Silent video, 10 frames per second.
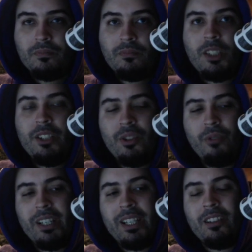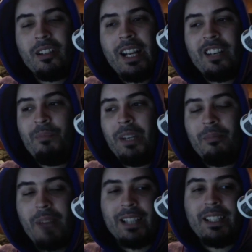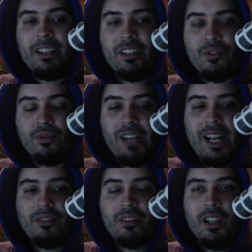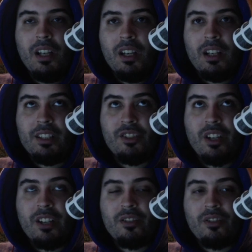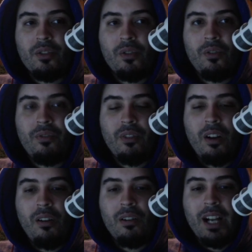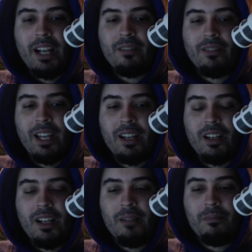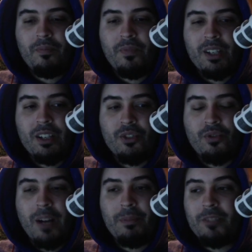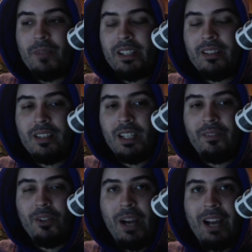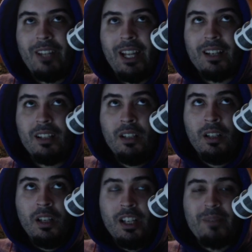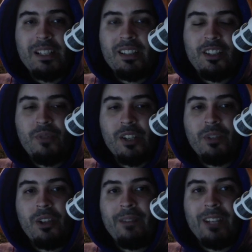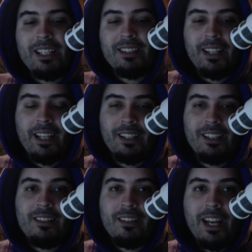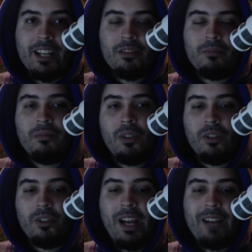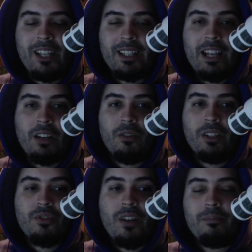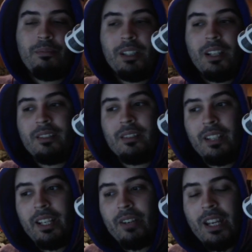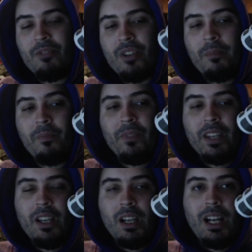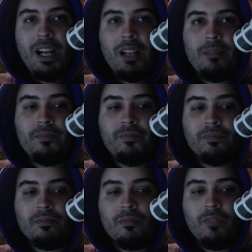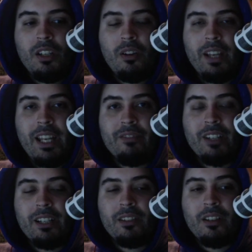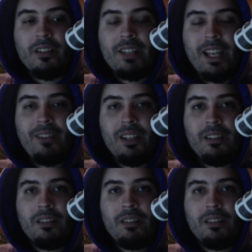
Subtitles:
So Rekindler kind of being back that additional round adjusts your overall kind of like drop expectancy. If you have like, especially in a situation where you have like, let's say like Elise and Hecarim, or you have like that early drop plus the later game drop, hitting Rekindler on 7